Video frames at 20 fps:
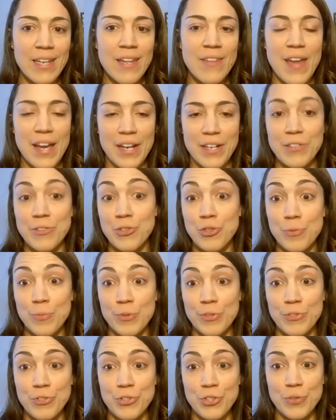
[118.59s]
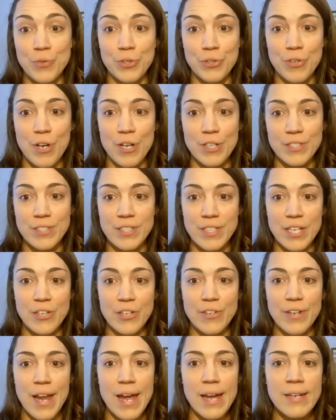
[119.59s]
that consumers do across the
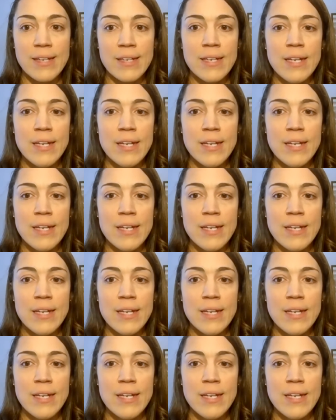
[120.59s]
internet